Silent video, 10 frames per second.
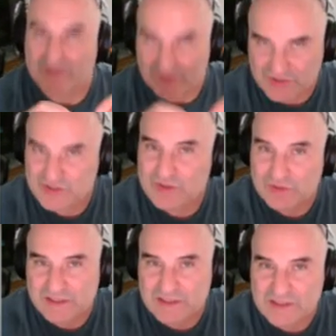the
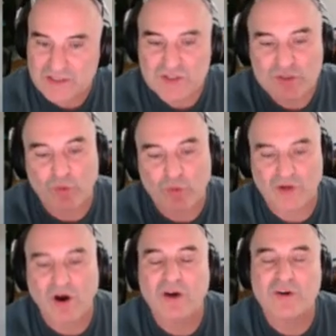student is, to work
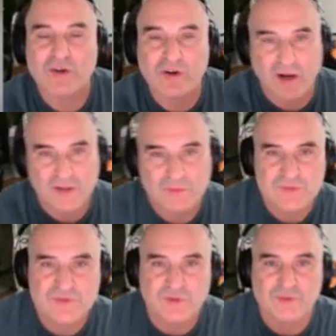harder on the
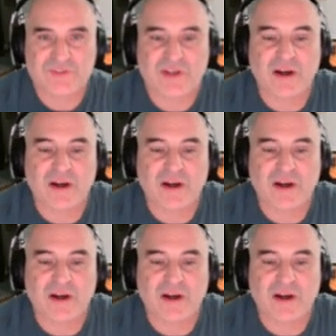results